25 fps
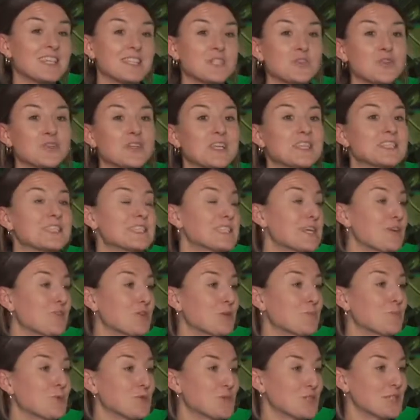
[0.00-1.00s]
it's not
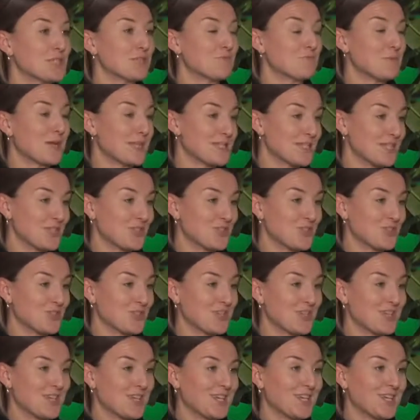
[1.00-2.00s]
necessarily a positive
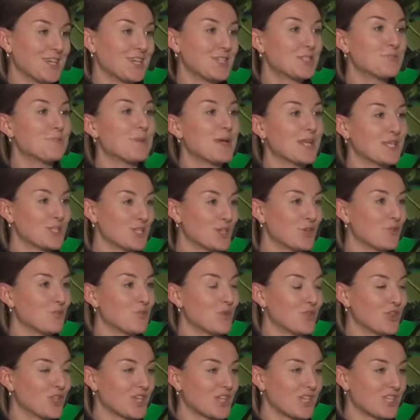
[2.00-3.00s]
message, depending
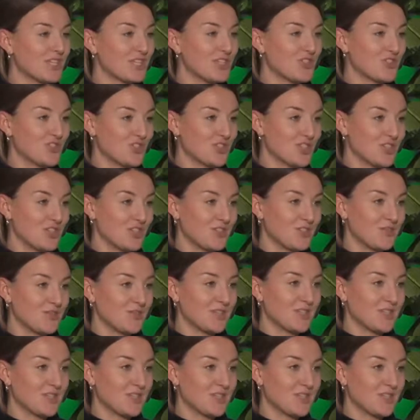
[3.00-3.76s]
on what the conditions are.